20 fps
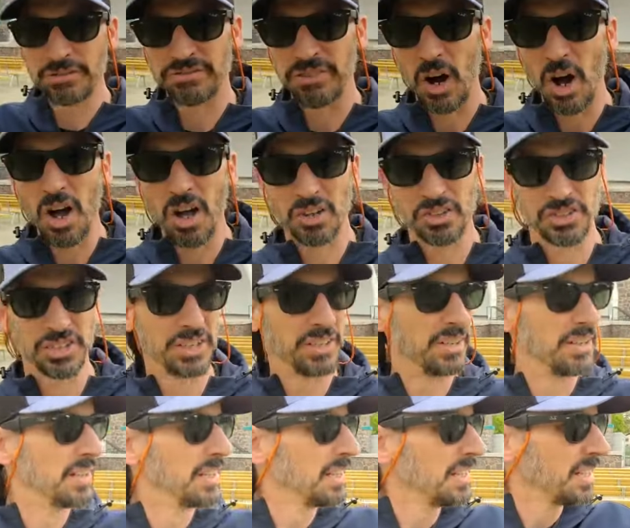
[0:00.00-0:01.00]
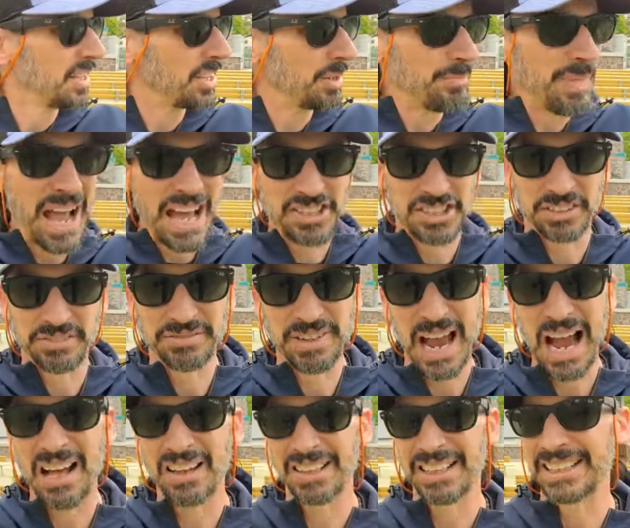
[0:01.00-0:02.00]
Falls and the Magic
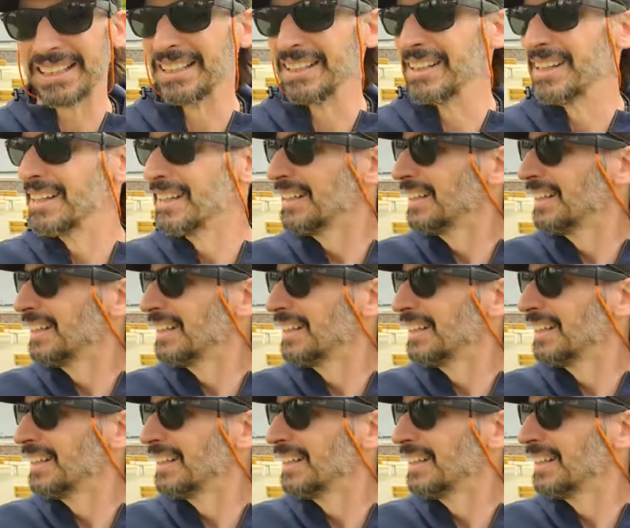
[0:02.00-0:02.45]
Valley and